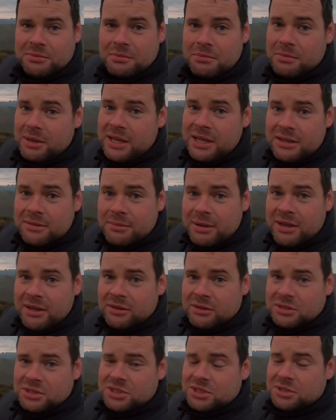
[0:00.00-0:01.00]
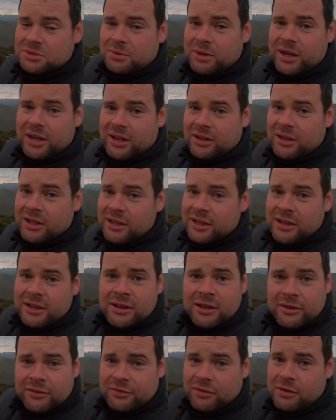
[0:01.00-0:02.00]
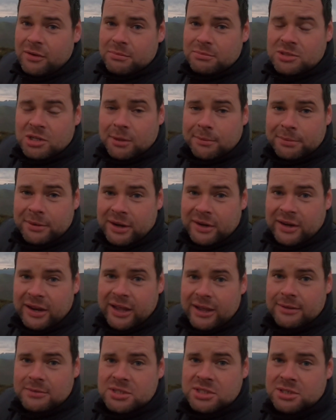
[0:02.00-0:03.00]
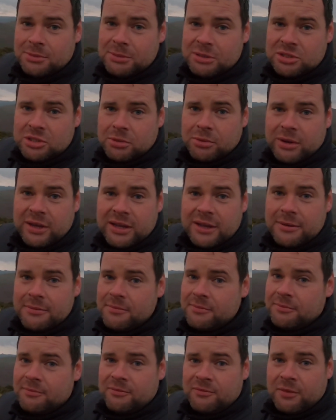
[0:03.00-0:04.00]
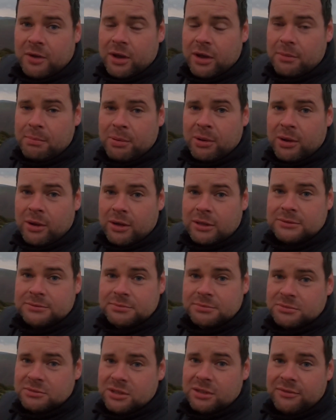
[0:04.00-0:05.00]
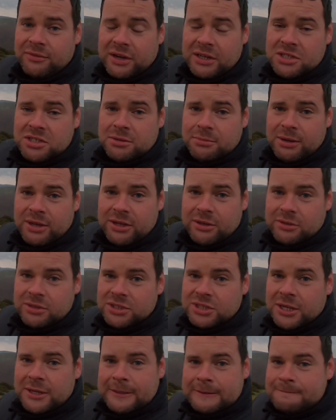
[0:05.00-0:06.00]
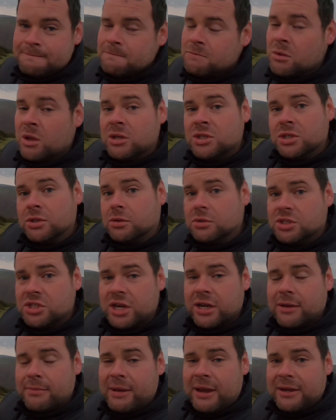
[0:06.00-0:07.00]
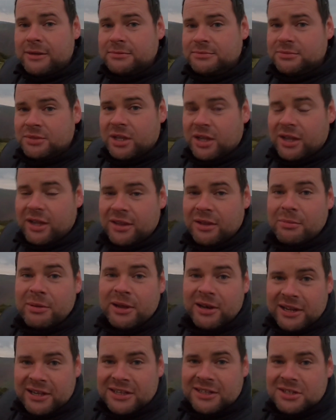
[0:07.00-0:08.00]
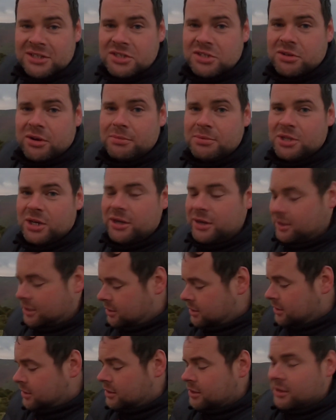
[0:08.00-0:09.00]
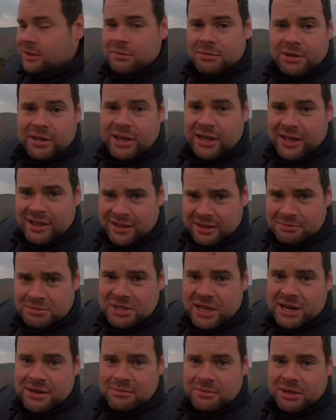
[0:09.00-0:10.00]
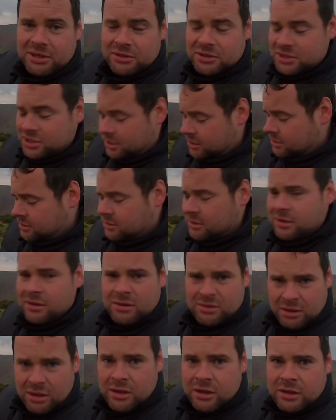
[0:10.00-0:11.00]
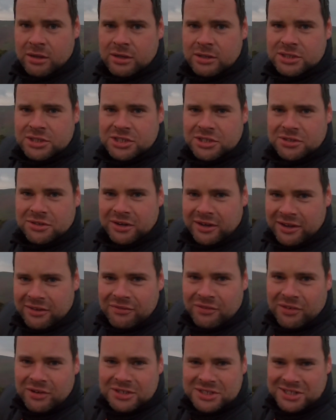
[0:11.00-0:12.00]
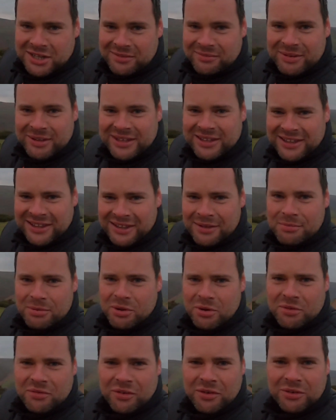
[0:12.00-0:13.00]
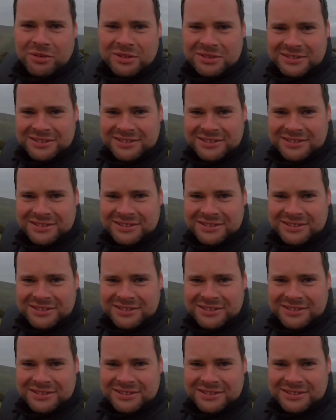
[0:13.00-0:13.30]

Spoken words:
meat meals as well from top brand names, Summit to Eat, Firepot, Adventure Meals. So go and check them out. There'll be a link in the description. But yeah, them tent meals, certainly advise them. They're beautiful.